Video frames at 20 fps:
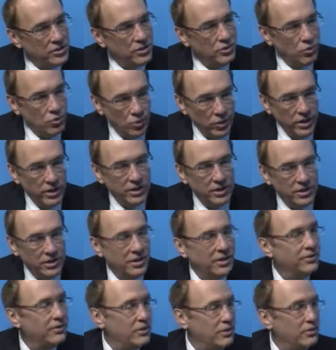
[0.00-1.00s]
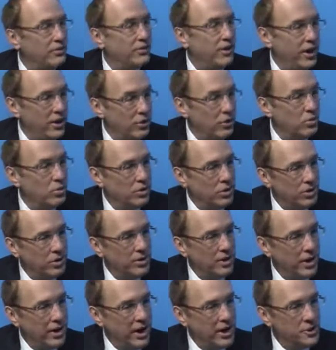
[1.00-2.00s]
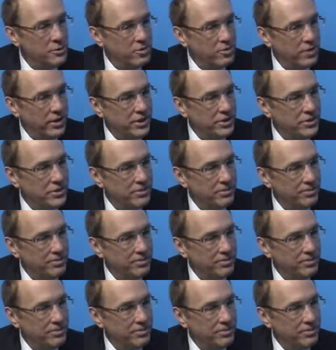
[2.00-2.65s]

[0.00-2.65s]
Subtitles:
to really deliver the final word on aspiration.